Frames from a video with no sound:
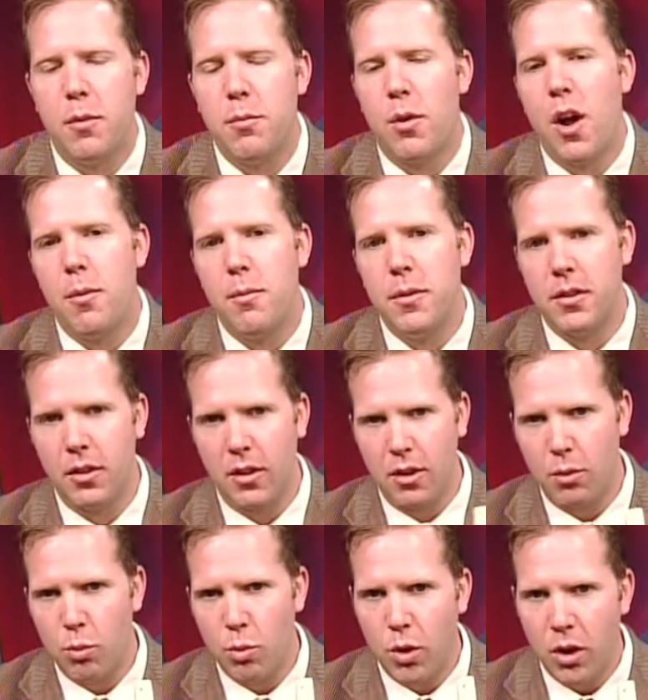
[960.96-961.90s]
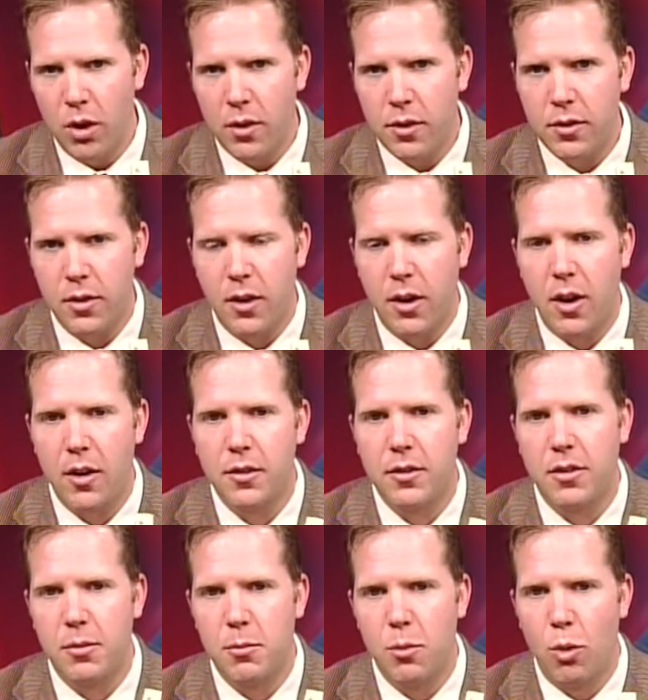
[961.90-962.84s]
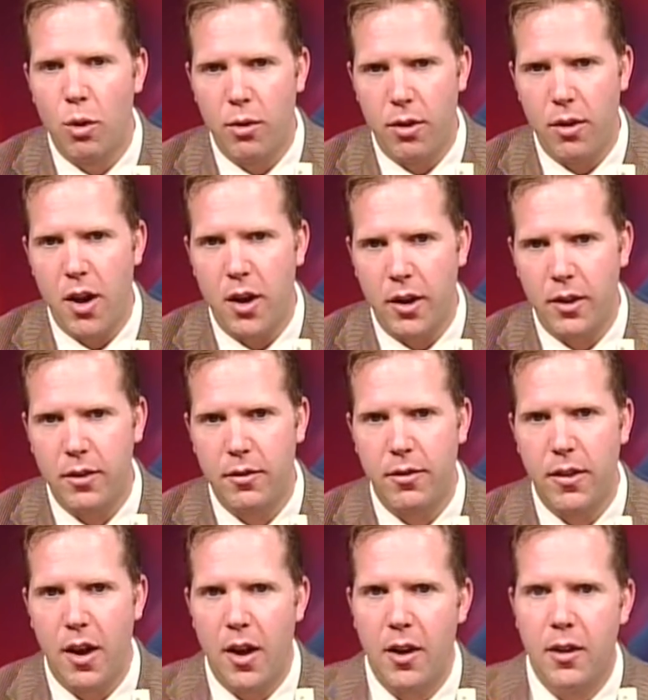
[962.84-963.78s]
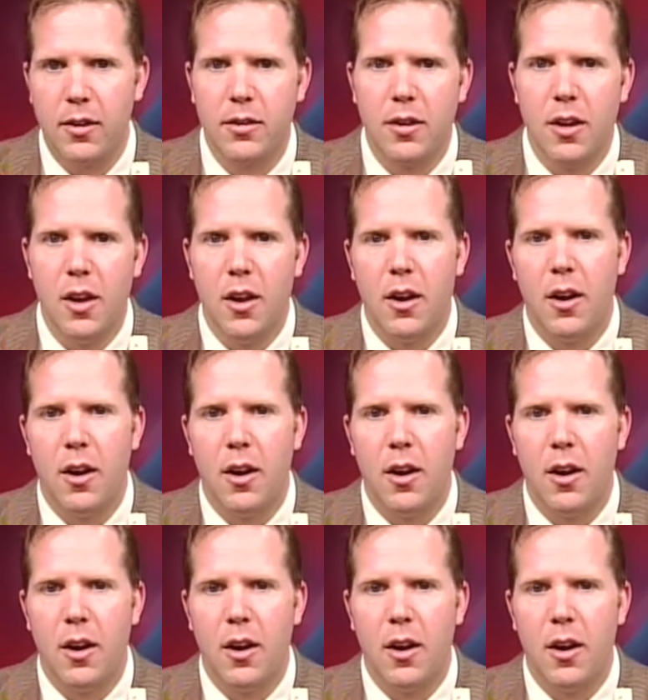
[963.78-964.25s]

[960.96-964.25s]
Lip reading: the problem is a little worse, a custom orthotic device